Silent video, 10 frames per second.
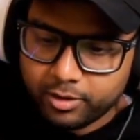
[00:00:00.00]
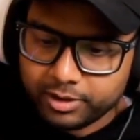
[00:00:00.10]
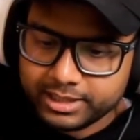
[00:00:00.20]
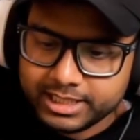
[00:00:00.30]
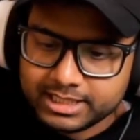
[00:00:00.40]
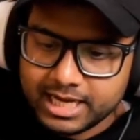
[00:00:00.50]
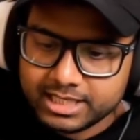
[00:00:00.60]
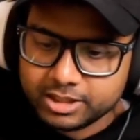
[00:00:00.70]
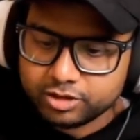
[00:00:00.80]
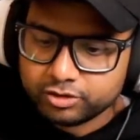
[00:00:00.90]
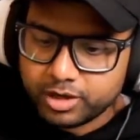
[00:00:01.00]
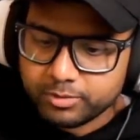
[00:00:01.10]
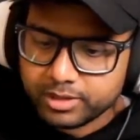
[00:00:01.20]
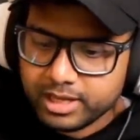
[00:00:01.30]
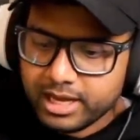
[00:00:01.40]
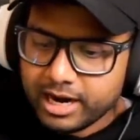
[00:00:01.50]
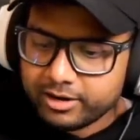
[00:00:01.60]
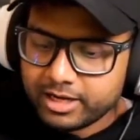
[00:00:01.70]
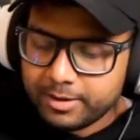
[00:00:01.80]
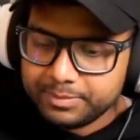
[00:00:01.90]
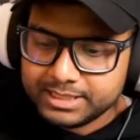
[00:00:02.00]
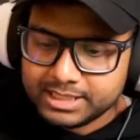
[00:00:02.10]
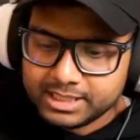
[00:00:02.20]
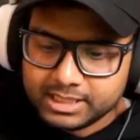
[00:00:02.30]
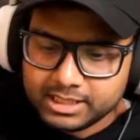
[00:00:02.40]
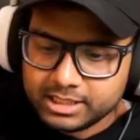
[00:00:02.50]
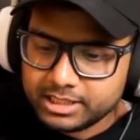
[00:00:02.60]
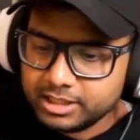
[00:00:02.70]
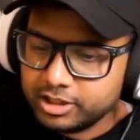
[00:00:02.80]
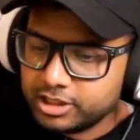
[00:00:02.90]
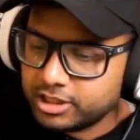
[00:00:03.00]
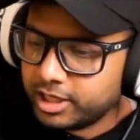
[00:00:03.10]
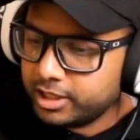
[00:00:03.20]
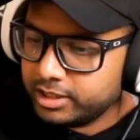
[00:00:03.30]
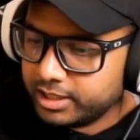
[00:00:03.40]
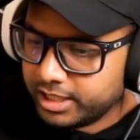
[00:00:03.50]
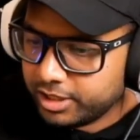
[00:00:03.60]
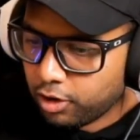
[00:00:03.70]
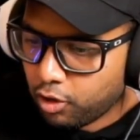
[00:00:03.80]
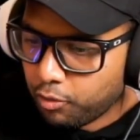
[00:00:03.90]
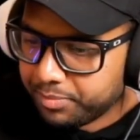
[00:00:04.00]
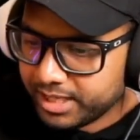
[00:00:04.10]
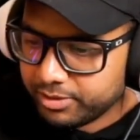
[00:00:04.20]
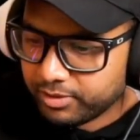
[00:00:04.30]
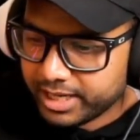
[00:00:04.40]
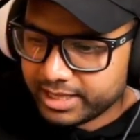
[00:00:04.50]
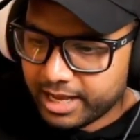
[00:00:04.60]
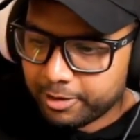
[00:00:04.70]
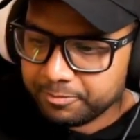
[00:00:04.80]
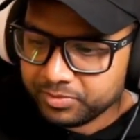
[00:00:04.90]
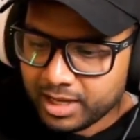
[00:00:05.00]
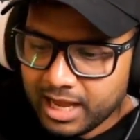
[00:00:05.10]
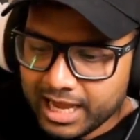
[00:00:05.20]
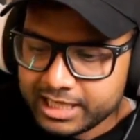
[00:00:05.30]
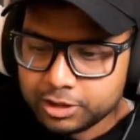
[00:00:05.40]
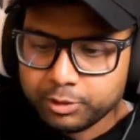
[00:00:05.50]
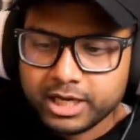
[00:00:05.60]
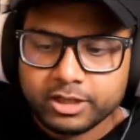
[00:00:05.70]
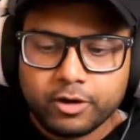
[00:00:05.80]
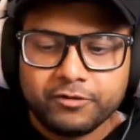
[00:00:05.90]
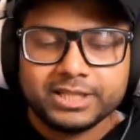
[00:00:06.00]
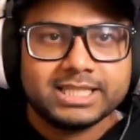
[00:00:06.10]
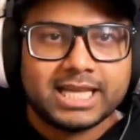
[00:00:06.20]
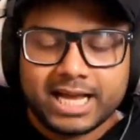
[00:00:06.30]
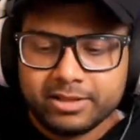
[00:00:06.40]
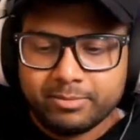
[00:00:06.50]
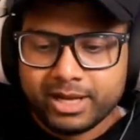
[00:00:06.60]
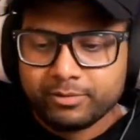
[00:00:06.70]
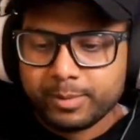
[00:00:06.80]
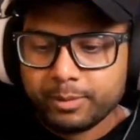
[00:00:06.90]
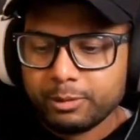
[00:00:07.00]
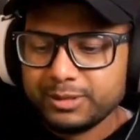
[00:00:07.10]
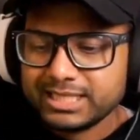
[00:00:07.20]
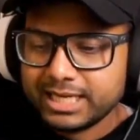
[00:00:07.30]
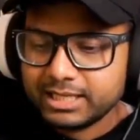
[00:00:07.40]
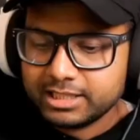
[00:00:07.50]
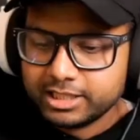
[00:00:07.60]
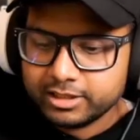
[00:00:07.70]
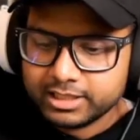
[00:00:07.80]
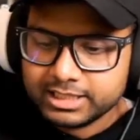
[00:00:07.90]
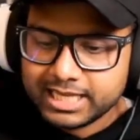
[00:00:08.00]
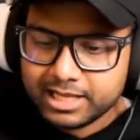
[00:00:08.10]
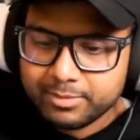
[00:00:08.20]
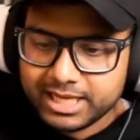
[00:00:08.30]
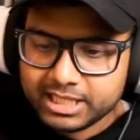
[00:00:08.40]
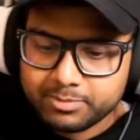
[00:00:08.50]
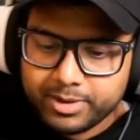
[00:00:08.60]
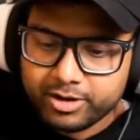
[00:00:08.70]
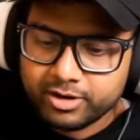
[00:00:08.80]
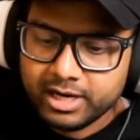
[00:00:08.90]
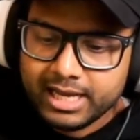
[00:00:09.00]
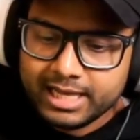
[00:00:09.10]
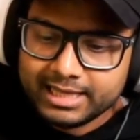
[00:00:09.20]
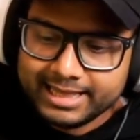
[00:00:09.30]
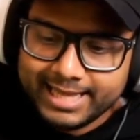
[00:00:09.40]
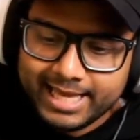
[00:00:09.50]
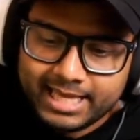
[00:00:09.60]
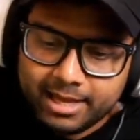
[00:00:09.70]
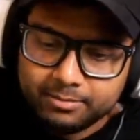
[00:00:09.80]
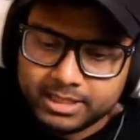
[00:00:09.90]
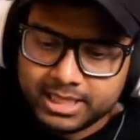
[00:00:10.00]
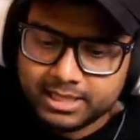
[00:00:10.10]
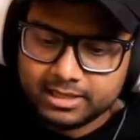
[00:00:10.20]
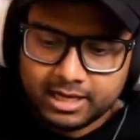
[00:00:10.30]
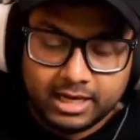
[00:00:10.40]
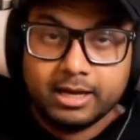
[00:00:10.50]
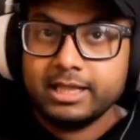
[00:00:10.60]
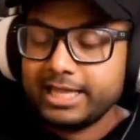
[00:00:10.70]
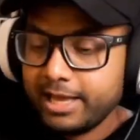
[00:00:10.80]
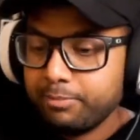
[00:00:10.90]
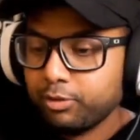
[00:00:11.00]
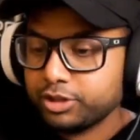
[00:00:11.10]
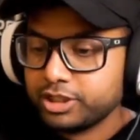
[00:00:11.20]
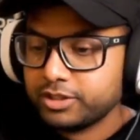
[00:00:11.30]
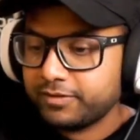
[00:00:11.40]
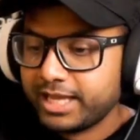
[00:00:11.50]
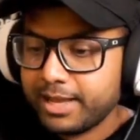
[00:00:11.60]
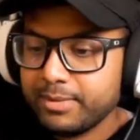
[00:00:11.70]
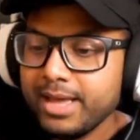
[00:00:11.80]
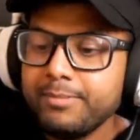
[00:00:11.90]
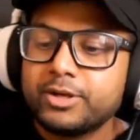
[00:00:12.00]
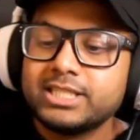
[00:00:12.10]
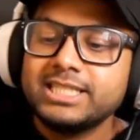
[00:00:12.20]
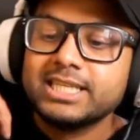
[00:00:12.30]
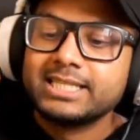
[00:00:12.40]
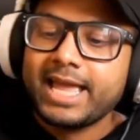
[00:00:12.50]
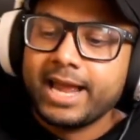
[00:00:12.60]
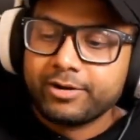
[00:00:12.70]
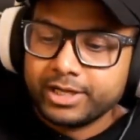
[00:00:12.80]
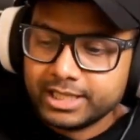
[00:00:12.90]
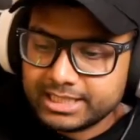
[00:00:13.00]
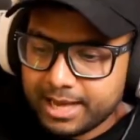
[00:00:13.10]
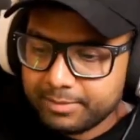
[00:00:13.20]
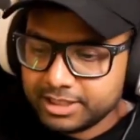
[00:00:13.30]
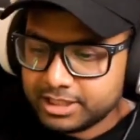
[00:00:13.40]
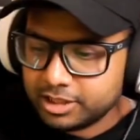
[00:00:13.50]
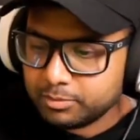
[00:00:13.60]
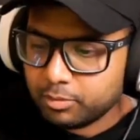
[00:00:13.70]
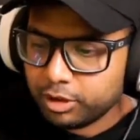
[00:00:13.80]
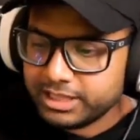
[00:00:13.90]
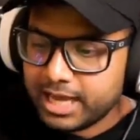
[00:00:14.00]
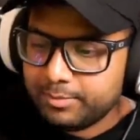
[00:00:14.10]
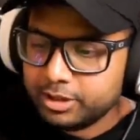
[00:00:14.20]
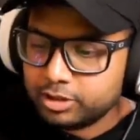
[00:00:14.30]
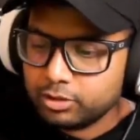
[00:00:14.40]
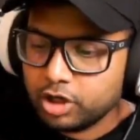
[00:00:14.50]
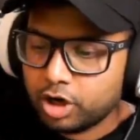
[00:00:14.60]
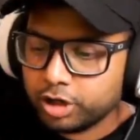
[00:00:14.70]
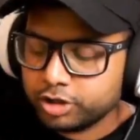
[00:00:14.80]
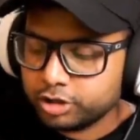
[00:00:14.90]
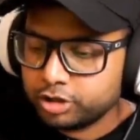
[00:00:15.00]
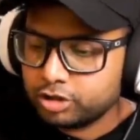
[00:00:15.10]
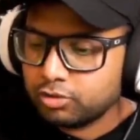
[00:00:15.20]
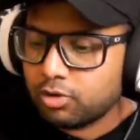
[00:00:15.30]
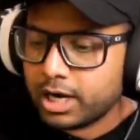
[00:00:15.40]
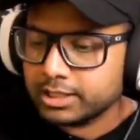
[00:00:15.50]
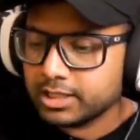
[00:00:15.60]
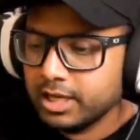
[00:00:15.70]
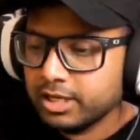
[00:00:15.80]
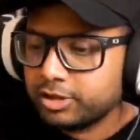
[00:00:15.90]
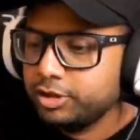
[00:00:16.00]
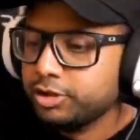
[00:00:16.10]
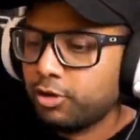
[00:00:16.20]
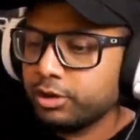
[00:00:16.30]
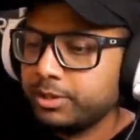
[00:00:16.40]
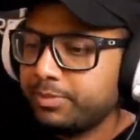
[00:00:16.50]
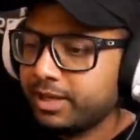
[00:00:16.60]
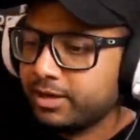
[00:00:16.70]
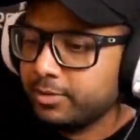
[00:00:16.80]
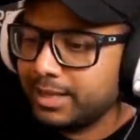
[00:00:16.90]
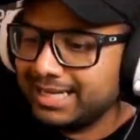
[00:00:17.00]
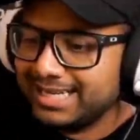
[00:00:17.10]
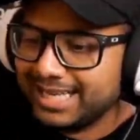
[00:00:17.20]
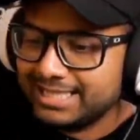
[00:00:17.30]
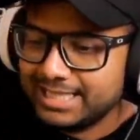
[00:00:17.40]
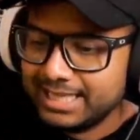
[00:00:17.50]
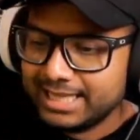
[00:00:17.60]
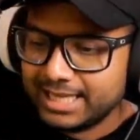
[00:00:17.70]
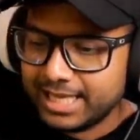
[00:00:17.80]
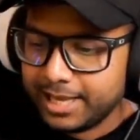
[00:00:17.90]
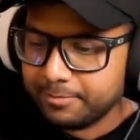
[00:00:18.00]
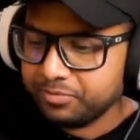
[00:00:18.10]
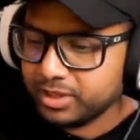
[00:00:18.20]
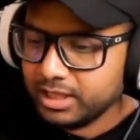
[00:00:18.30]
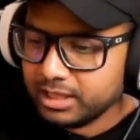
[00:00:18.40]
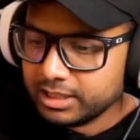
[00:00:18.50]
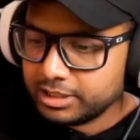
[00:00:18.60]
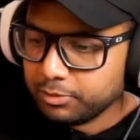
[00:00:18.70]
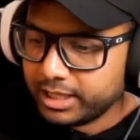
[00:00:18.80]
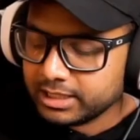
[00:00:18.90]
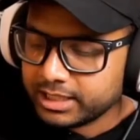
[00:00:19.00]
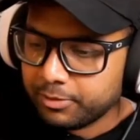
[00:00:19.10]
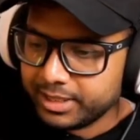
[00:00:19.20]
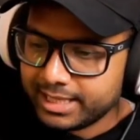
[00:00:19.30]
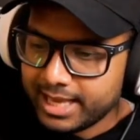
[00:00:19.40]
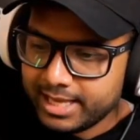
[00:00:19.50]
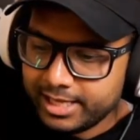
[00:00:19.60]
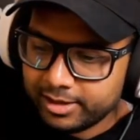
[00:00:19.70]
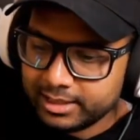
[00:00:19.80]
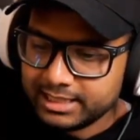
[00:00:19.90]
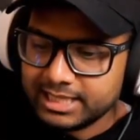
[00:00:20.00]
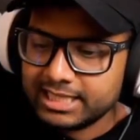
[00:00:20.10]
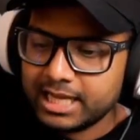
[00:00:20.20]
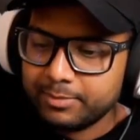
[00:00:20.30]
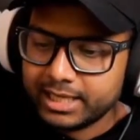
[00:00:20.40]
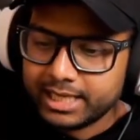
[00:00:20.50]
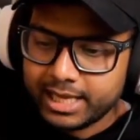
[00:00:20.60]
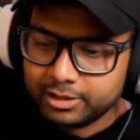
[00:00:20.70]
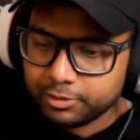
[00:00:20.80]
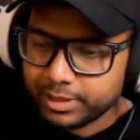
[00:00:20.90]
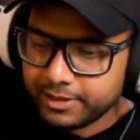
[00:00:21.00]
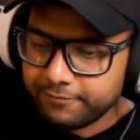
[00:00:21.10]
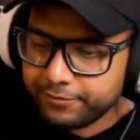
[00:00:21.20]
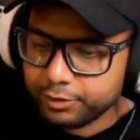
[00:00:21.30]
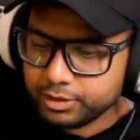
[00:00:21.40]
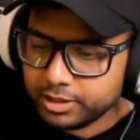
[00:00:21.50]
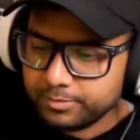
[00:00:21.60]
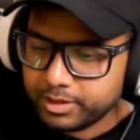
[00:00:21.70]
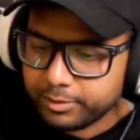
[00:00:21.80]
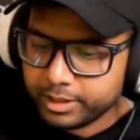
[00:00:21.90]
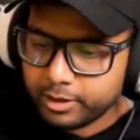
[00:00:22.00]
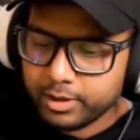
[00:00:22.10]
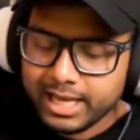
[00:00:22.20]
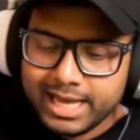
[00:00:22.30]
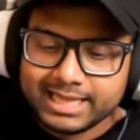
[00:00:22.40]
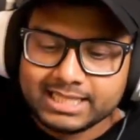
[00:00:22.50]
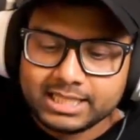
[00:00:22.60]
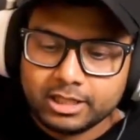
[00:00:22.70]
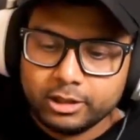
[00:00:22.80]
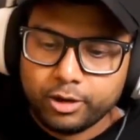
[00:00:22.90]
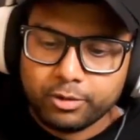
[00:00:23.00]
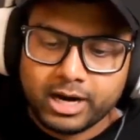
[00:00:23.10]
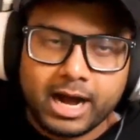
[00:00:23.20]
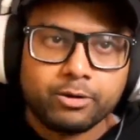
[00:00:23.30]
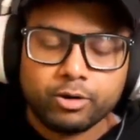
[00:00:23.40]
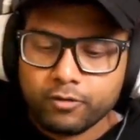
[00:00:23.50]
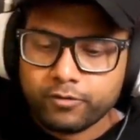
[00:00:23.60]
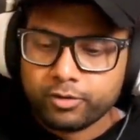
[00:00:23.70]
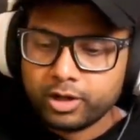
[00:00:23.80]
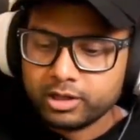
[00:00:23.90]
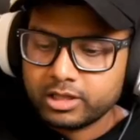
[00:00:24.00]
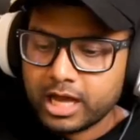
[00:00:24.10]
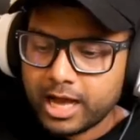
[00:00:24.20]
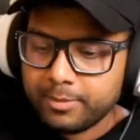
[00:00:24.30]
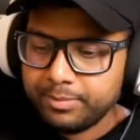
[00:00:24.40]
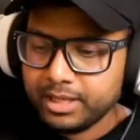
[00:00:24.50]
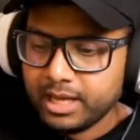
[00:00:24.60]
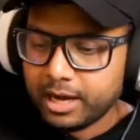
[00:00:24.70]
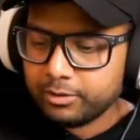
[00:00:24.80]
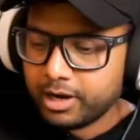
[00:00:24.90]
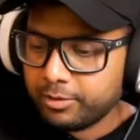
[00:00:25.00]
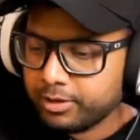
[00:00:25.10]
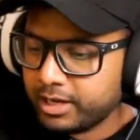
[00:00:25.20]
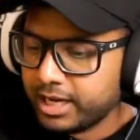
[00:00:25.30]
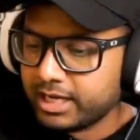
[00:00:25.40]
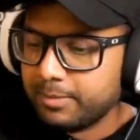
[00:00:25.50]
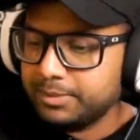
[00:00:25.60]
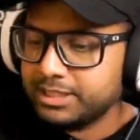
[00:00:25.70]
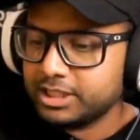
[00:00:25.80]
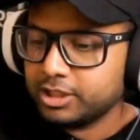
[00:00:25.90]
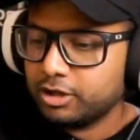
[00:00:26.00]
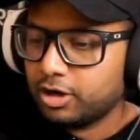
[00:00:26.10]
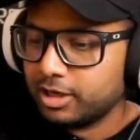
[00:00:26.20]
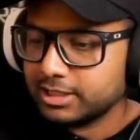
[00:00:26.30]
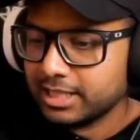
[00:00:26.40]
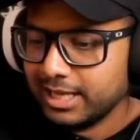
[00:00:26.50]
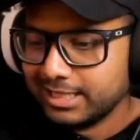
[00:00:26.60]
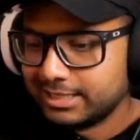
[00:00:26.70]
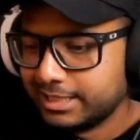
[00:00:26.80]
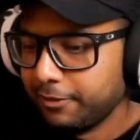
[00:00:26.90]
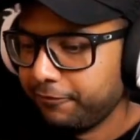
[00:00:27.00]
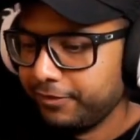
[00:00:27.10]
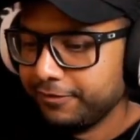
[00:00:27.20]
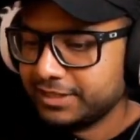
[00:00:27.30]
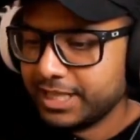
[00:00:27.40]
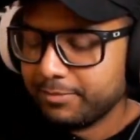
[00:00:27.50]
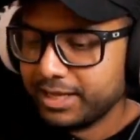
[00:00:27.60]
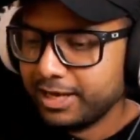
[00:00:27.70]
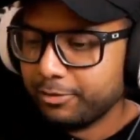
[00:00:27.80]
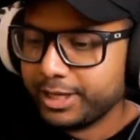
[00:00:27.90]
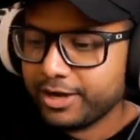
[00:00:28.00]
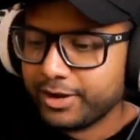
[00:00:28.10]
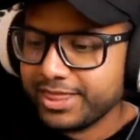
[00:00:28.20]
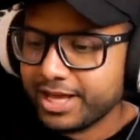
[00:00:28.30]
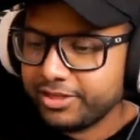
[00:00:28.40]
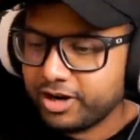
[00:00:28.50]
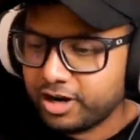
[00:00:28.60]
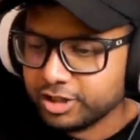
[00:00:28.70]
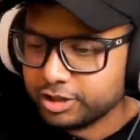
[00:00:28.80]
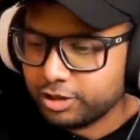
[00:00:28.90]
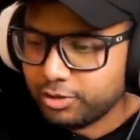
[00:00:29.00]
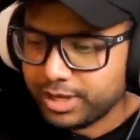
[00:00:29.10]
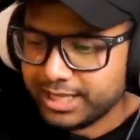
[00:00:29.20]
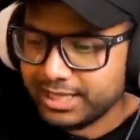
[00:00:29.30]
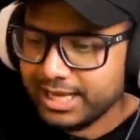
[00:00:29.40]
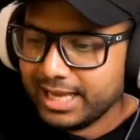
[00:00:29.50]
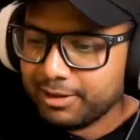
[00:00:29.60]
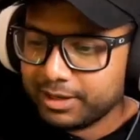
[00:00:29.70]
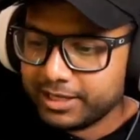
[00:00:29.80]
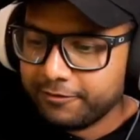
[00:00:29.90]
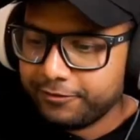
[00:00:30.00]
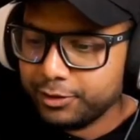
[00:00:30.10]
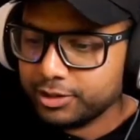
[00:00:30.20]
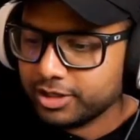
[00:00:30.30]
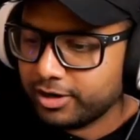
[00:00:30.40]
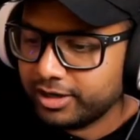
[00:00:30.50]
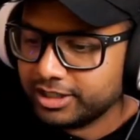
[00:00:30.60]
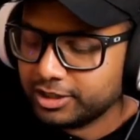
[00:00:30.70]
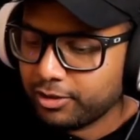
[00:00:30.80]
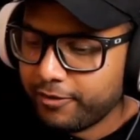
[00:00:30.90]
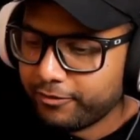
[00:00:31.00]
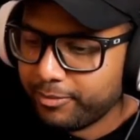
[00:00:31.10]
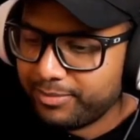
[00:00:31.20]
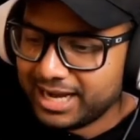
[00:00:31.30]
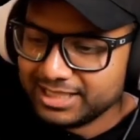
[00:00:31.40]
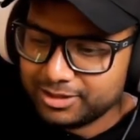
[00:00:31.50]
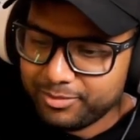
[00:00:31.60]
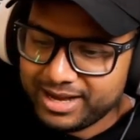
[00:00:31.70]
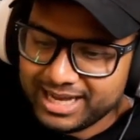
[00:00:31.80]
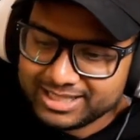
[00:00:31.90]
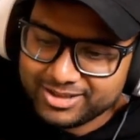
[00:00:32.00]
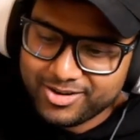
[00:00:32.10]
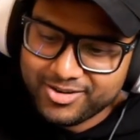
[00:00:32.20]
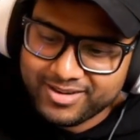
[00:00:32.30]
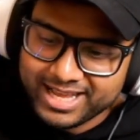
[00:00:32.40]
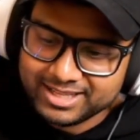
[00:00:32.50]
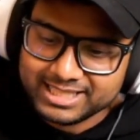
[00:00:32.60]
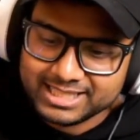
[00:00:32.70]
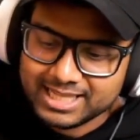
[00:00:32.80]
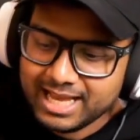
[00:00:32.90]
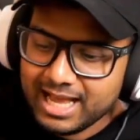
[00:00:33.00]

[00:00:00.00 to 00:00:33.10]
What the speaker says: Oh, this guy's in trouble. Our composition is insanely OP right now. I guess we're gonna go for the Dynamite. Remember what we said in the tier list? Dynamite is better in late games, in late portions of the game, because he does area damage. He does more damage to larger squads. So you should only pick him late in the game. Let's see what else can we get here. Let's get Dynamite again so we can fuse them. There we go. And that's going to lower our overall comp, our composition cost. It's still 50, but here we go. Another Archer Queen. And we're going to fuse her, just going from box to box. Oh my goodness.